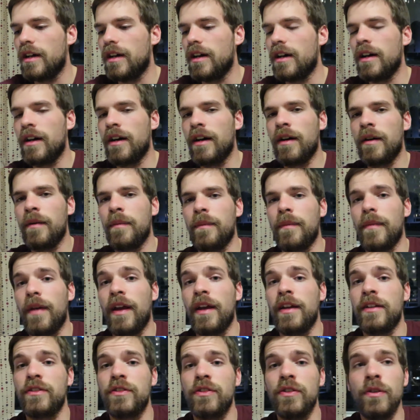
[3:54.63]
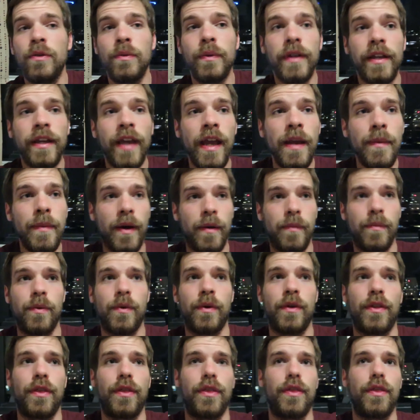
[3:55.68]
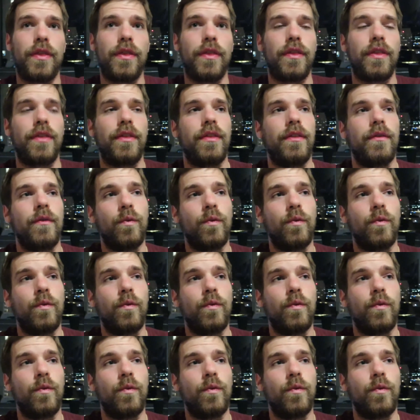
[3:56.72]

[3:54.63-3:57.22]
Um, and so we came up with